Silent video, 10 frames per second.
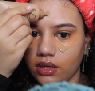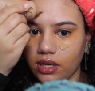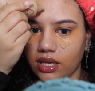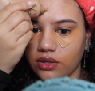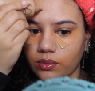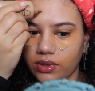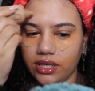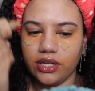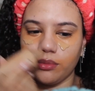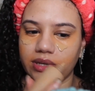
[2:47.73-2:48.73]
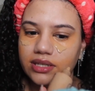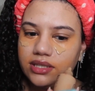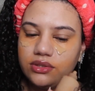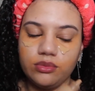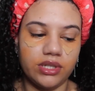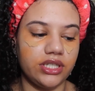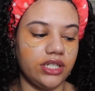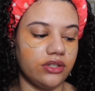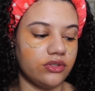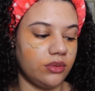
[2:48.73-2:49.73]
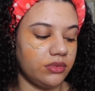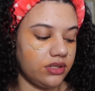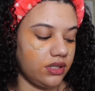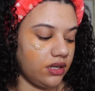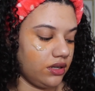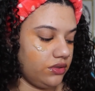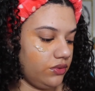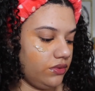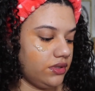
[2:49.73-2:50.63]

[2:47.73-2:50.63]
and one here, but I did too much here, so I'm just not gonna do it at the